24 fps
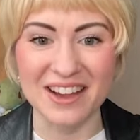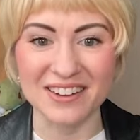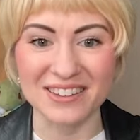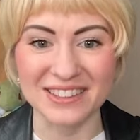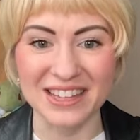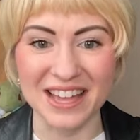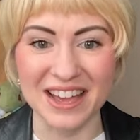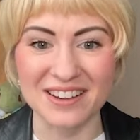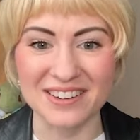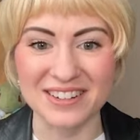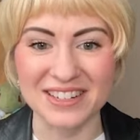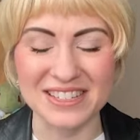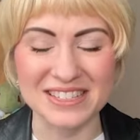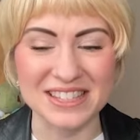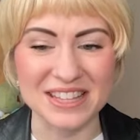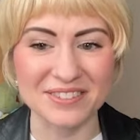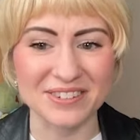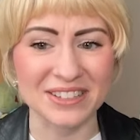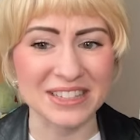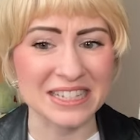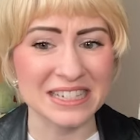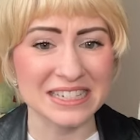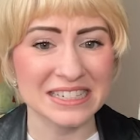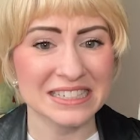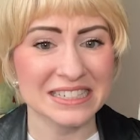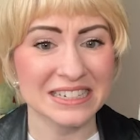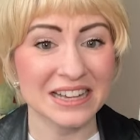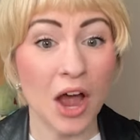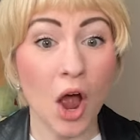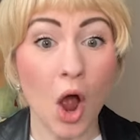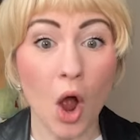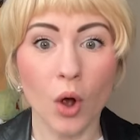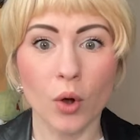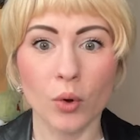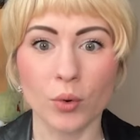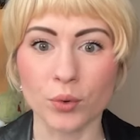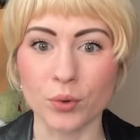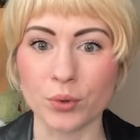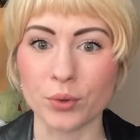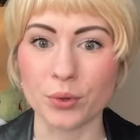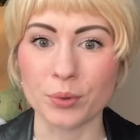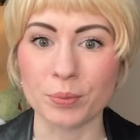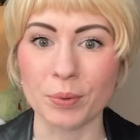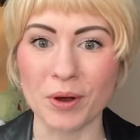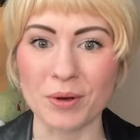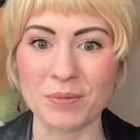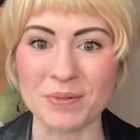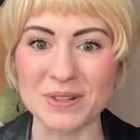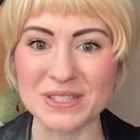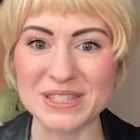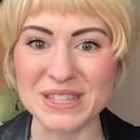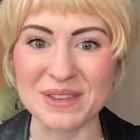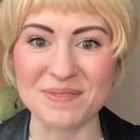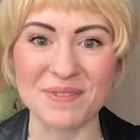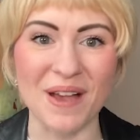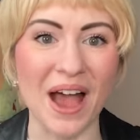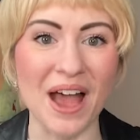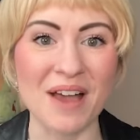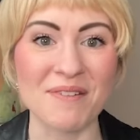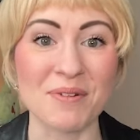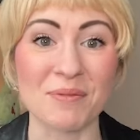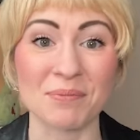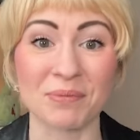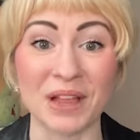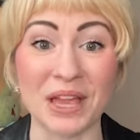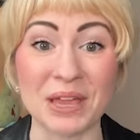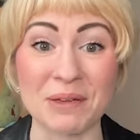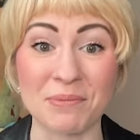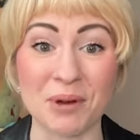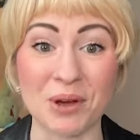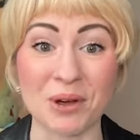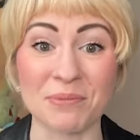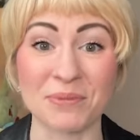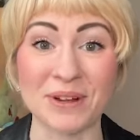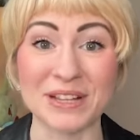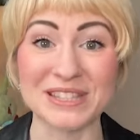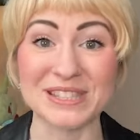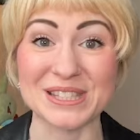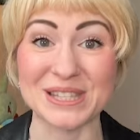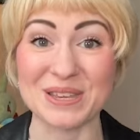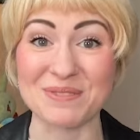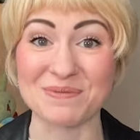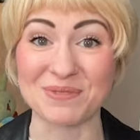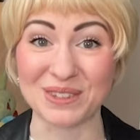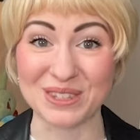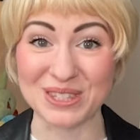out loud because they were like, eh. Ooh, Pokemon Sleep. I've been playing Pokemon Sleep